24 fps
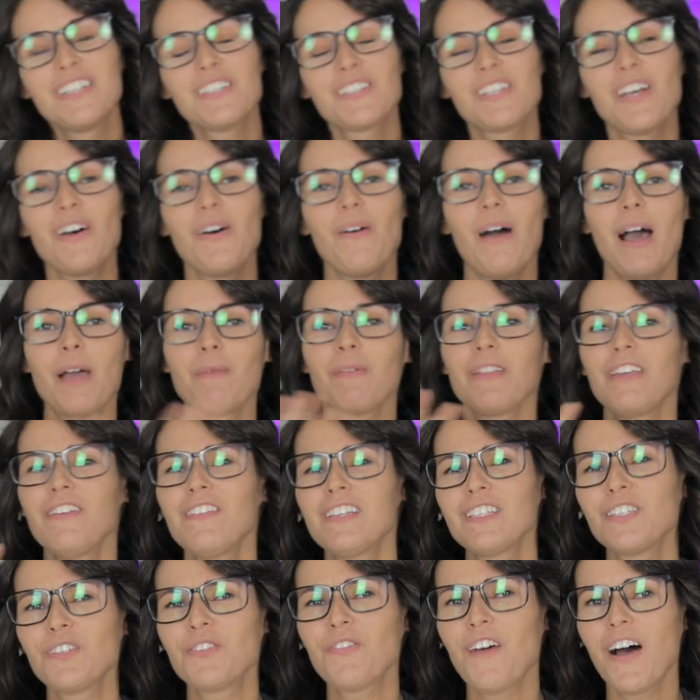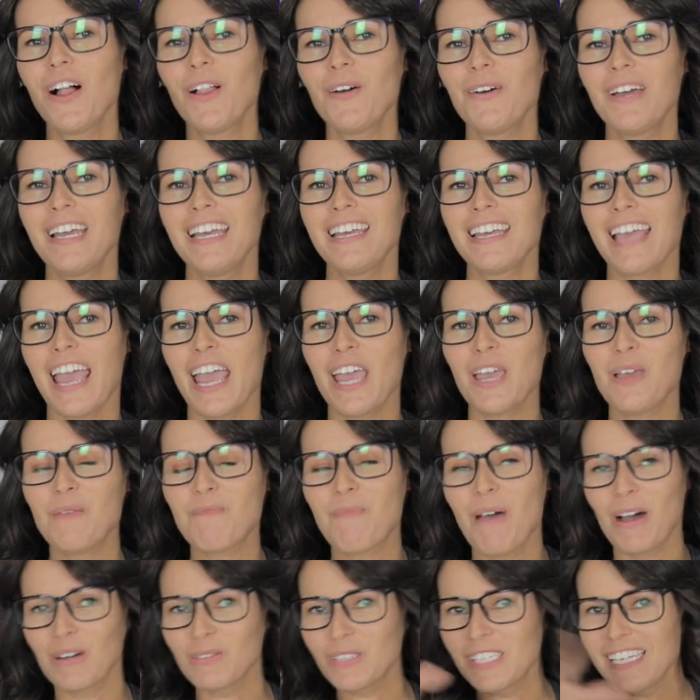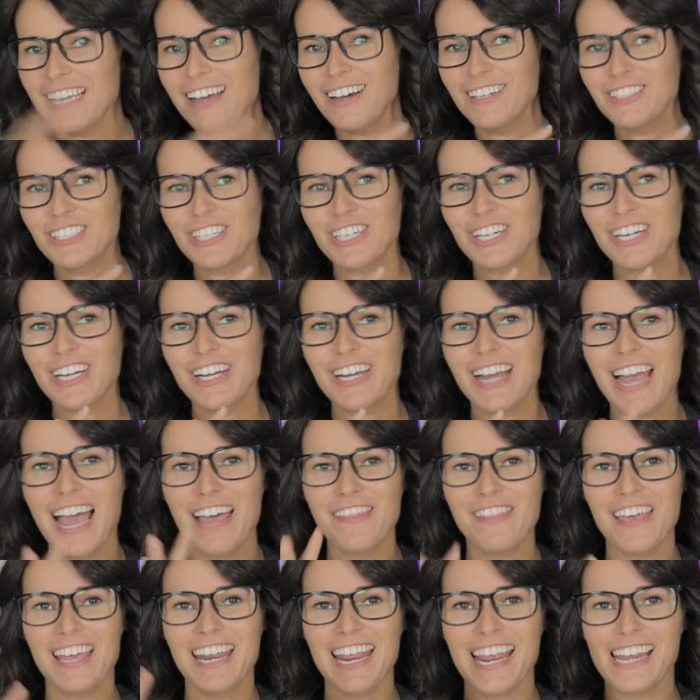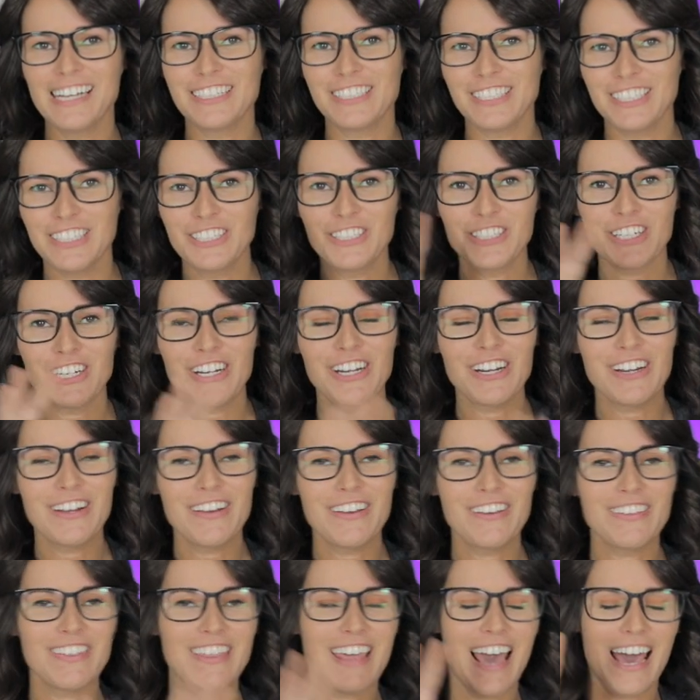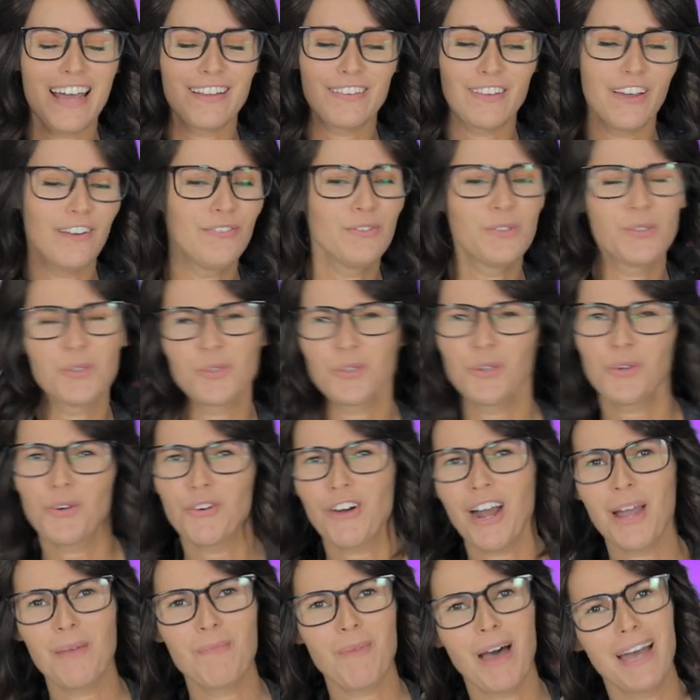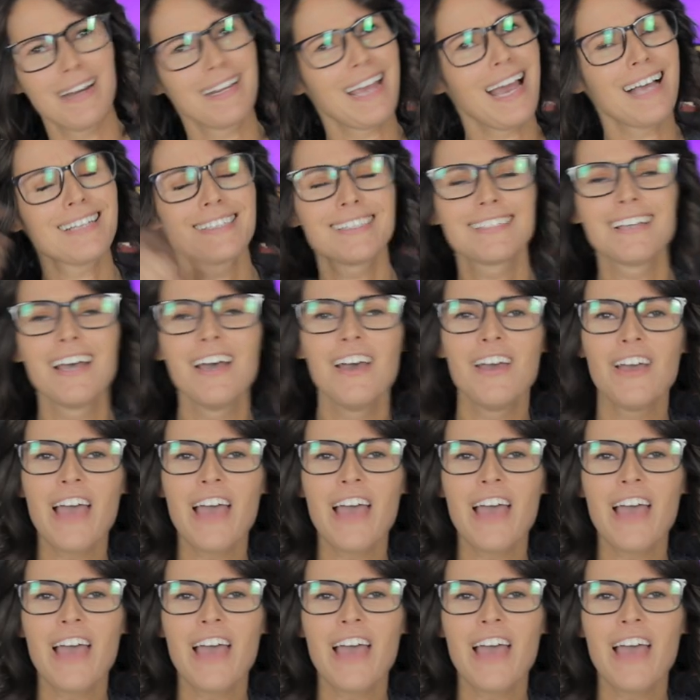So I believe this is following a bounty hunter and then a teacher that loves true crime podcasts.